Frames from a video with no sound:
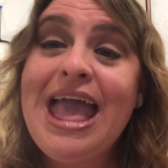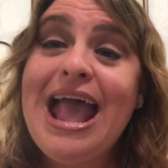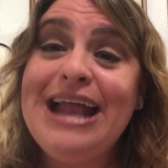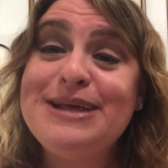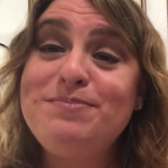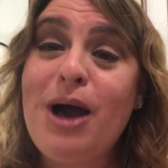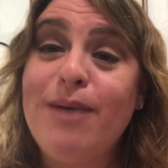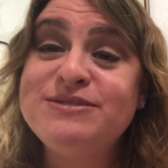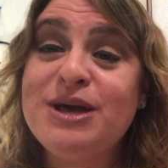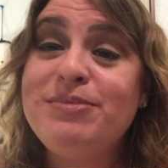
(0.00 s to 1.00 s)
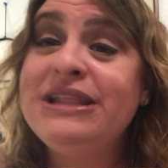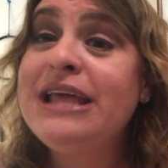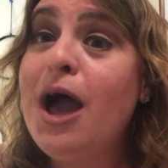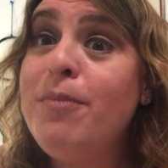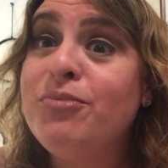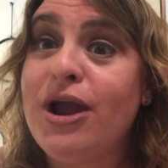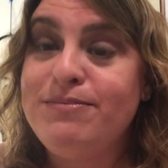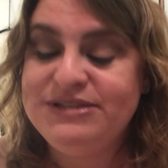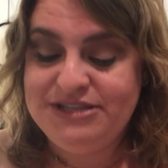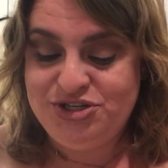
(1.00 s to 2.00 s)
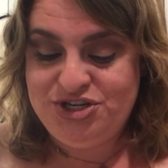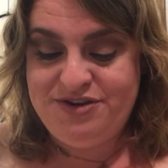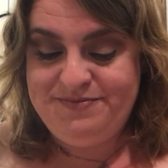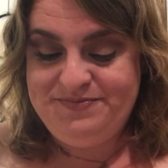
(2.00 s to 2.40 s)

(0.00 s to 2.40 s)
and it pops up in the upright position.